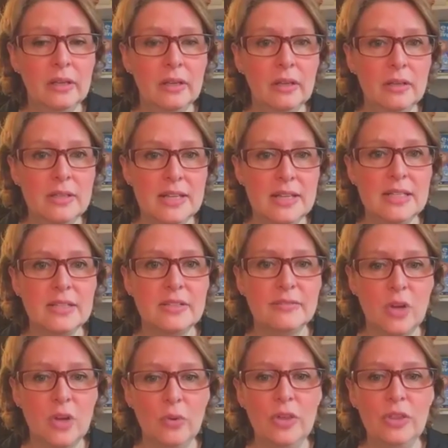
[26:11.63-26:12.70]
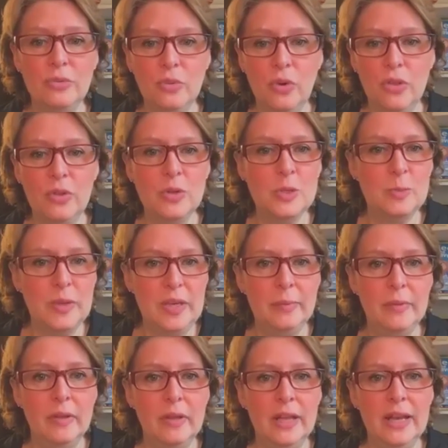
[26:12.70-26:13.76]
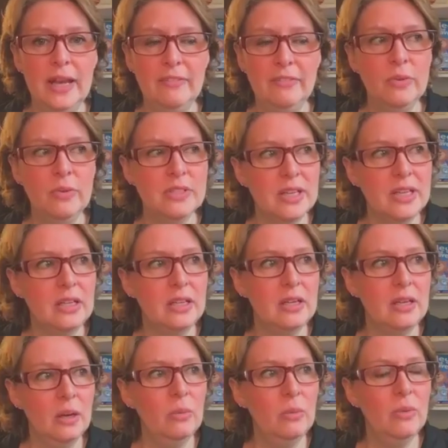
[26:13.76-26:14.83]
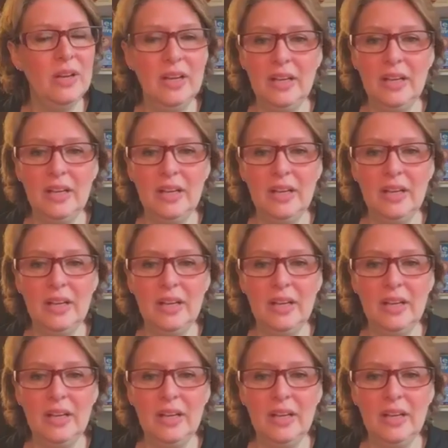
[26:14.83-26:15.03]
sense of going through all those people, and everyone's like, you know what?